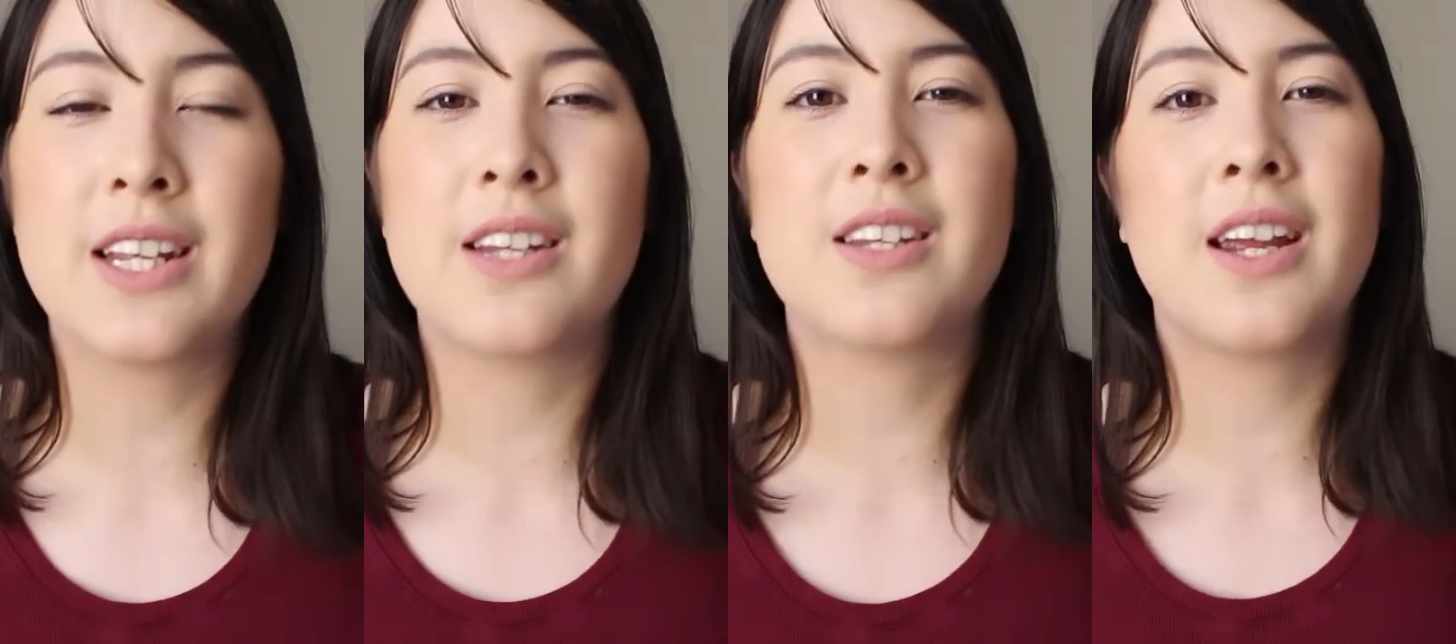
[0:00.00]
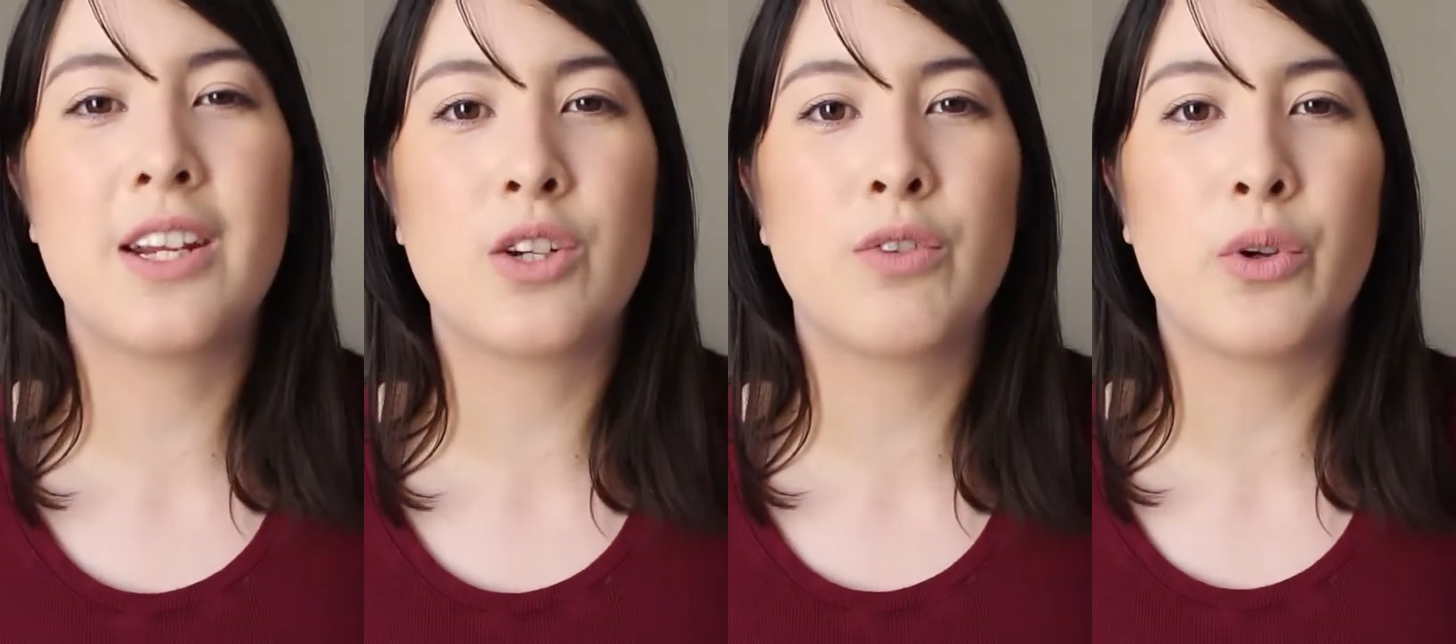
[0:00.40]
into
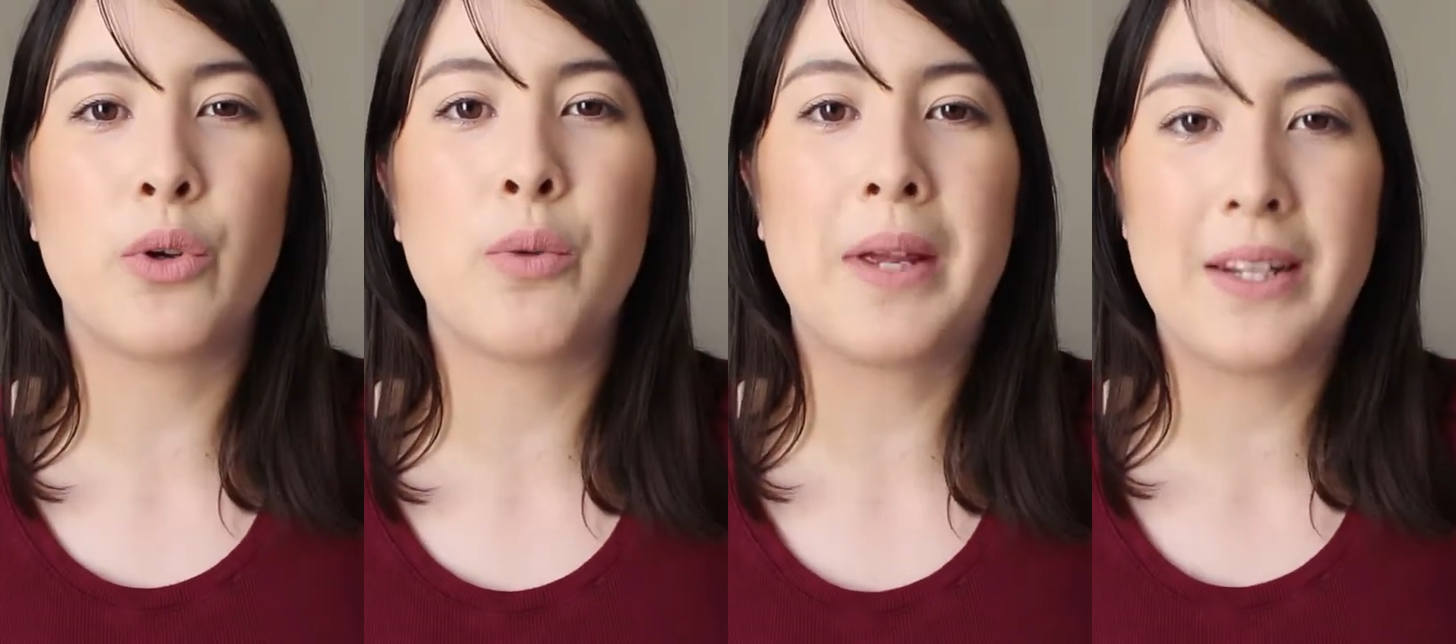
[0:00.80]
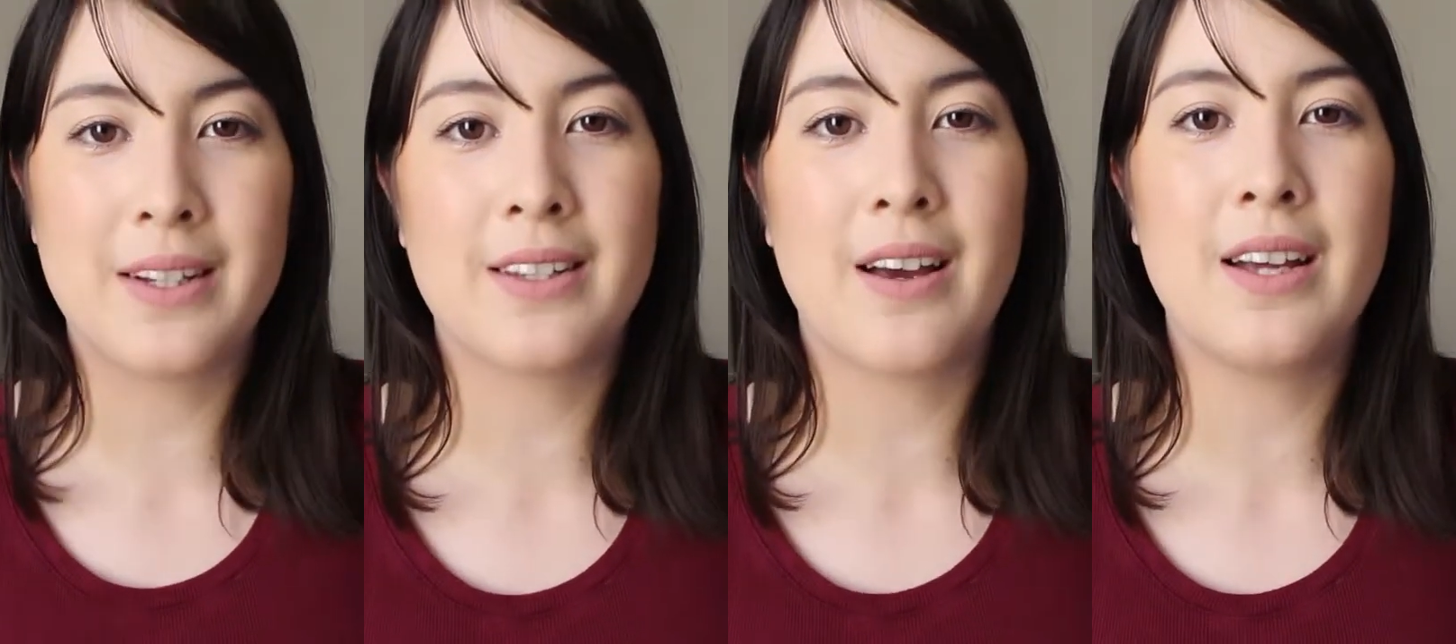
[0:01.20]
each of your new pin
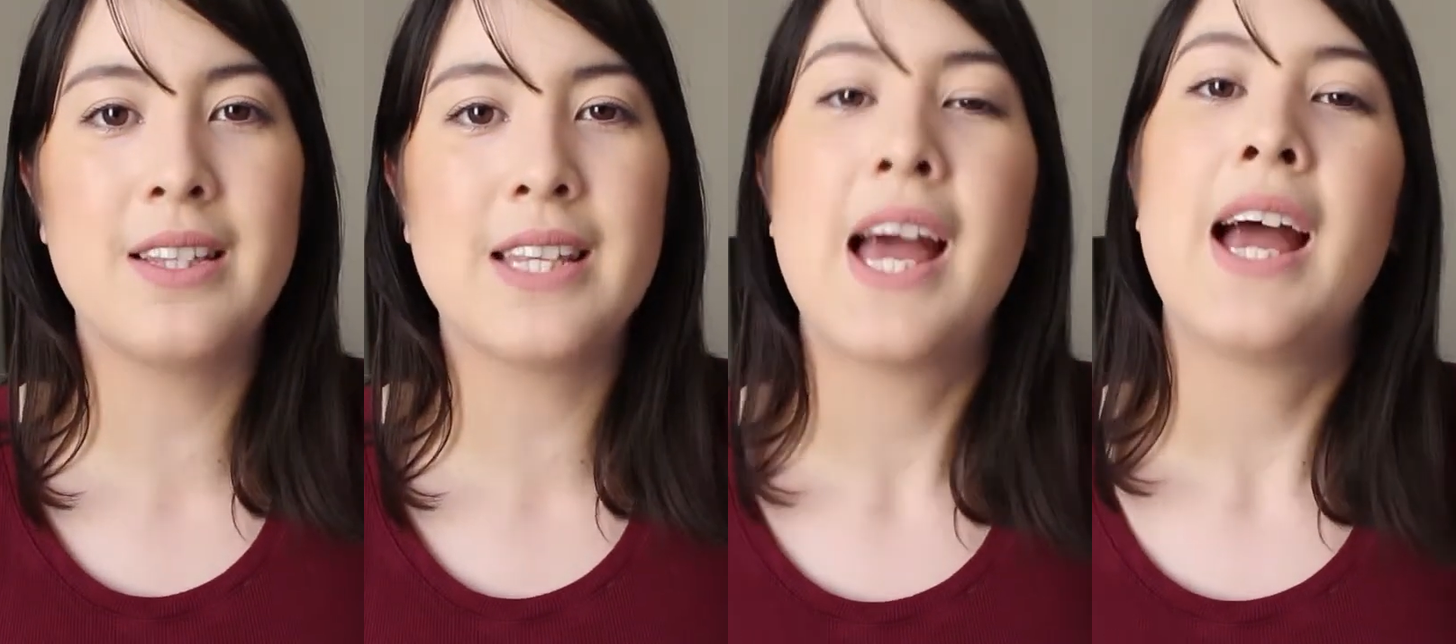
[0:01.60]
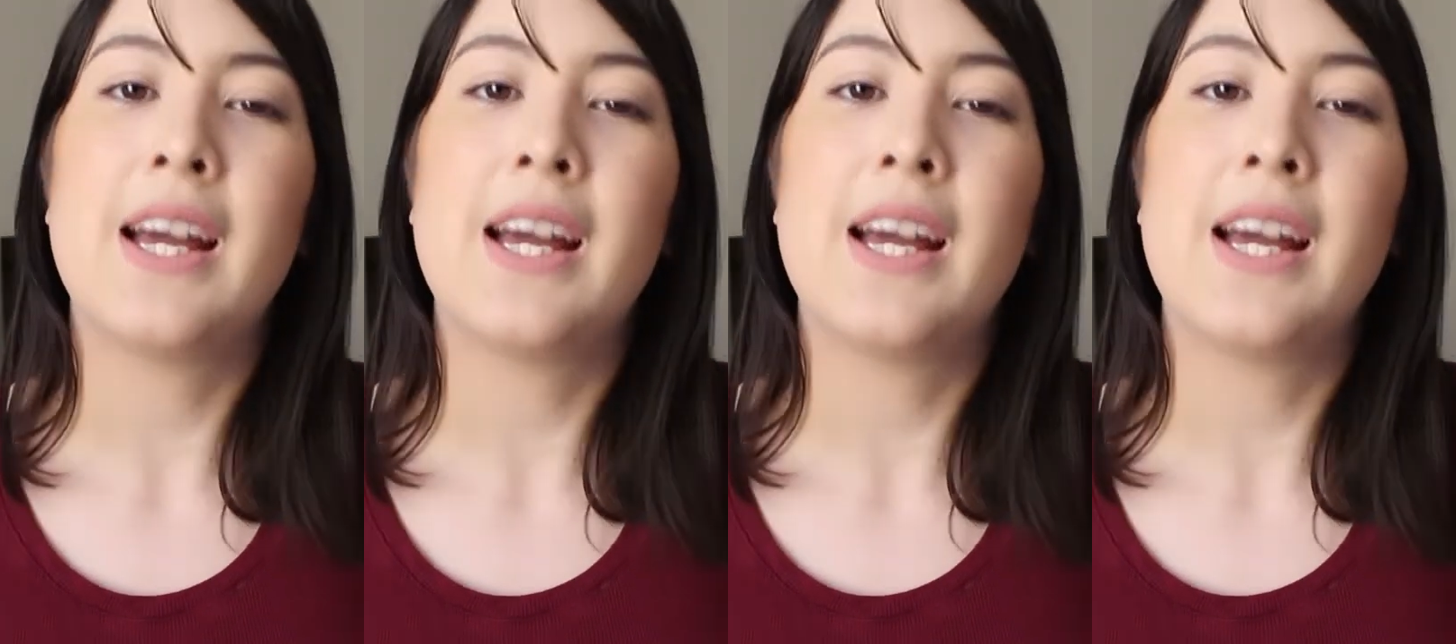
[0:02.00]
designs